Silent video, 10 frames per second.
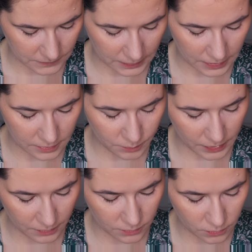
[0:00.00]
I got the
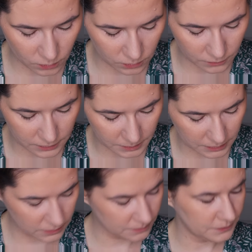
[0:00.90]
powder all over the
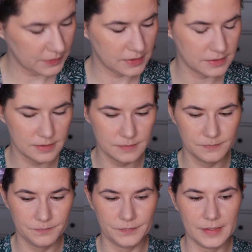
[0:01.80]
mirror that's
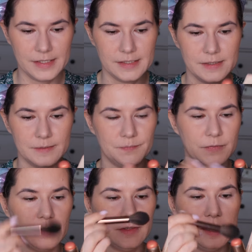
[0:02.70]
nice
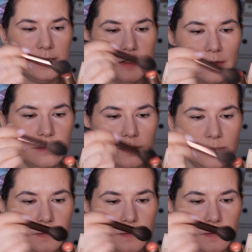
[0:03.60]
okay so